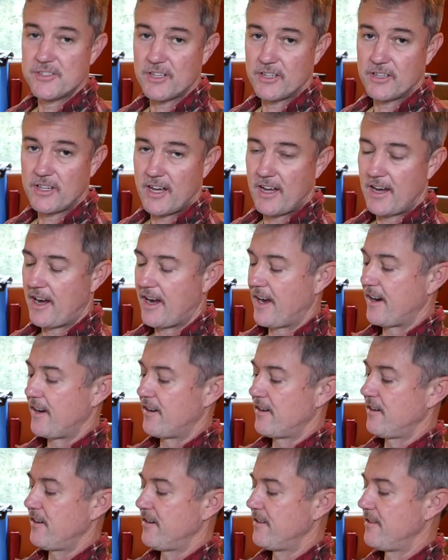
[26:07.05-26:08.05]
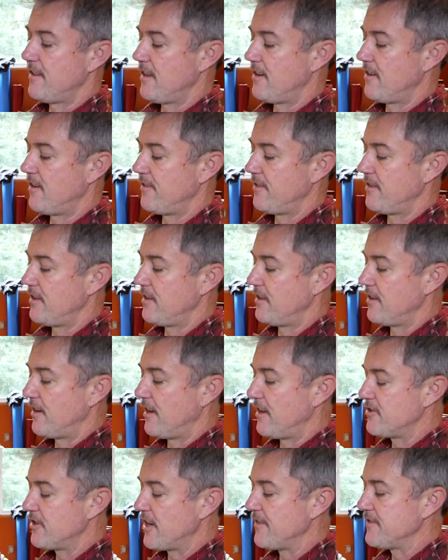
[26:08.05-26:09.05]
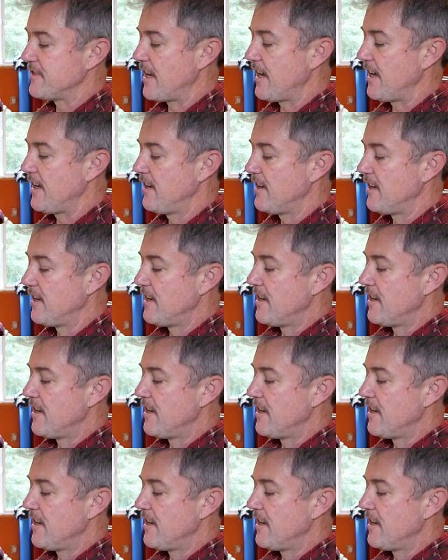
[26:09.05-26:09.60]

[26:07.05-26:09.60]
a lot higher than on the non-drive side,